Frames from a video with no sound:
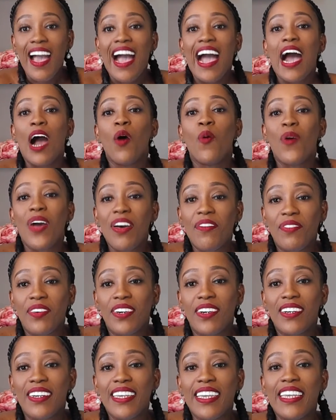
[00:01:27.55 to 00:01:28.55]

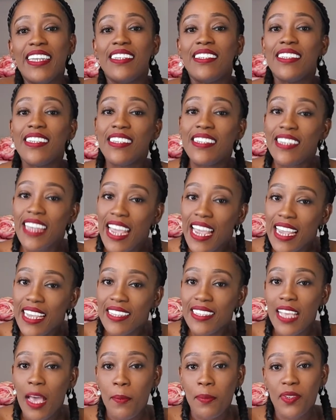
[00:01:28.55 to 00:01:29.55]
However, in
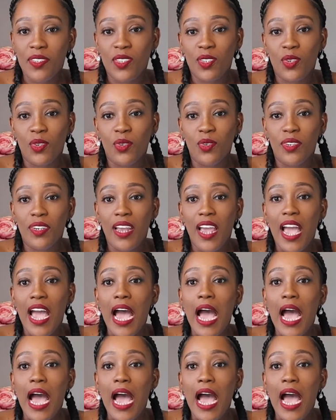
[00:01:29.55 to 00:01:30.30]
today's episode,